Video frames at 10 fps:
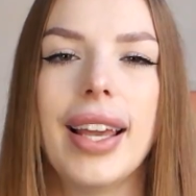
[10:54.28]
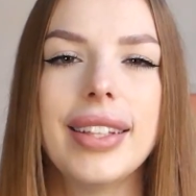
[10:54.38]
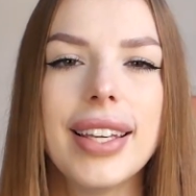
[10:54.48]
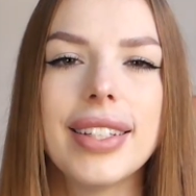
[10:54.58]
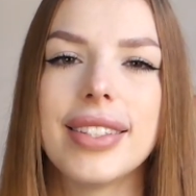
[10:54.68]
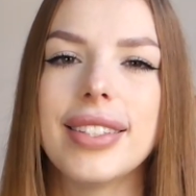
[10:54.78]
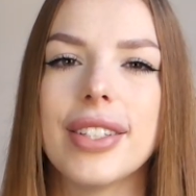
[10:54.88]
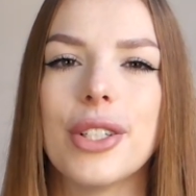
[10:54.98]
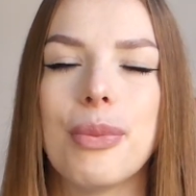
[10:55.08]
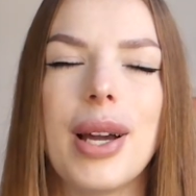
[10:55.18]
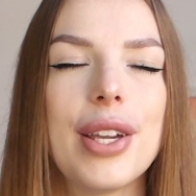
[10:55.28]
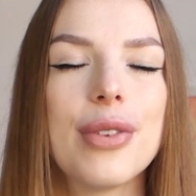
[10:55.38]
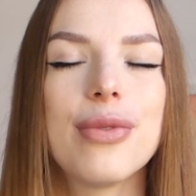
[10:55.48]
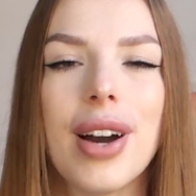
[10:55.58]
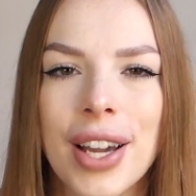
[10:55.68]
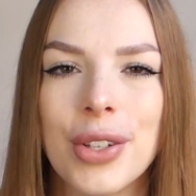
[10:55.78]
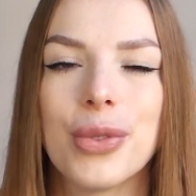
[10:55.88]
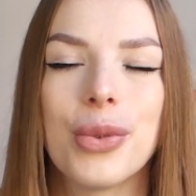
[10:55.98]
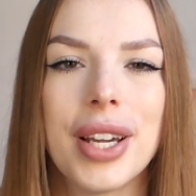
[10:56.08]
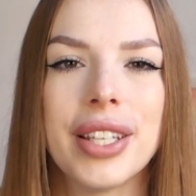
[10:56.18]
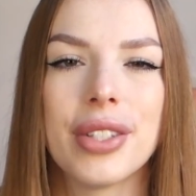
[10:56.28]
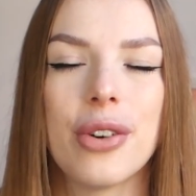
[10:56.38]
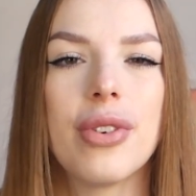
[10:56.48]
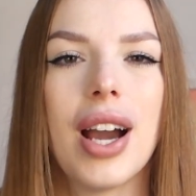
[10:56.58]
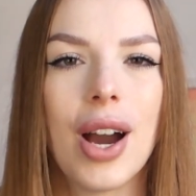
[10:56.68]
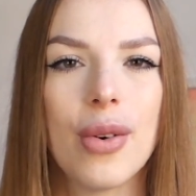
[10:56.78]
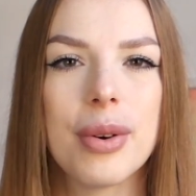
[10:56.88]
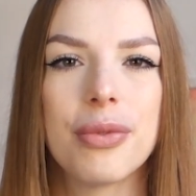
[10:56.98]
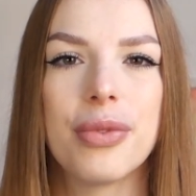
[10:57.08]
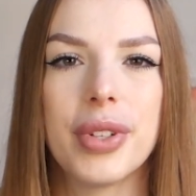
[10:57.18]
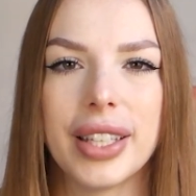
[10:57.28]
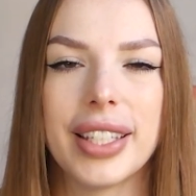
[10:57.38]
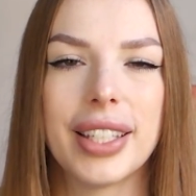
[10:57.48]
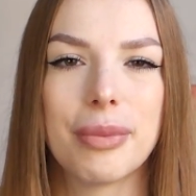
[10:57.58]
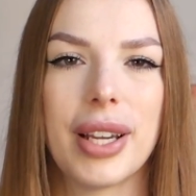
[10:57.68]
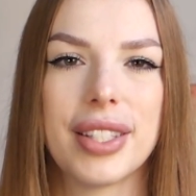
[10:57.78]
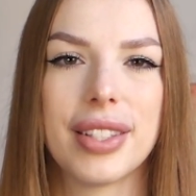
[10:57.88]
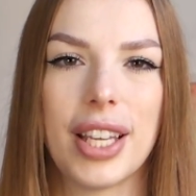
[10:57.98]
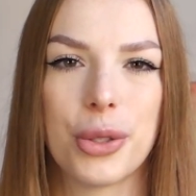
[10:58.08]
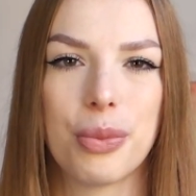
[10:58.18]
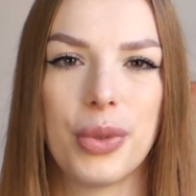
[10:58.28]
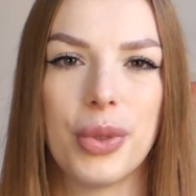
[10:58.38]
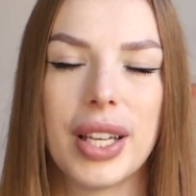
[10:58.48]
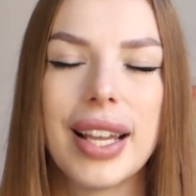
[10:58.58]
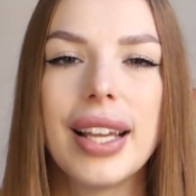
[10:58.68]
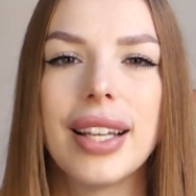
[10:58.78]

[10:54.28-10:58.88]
And yeah, these are my 5 ways of how I'm filling in my sketchbook.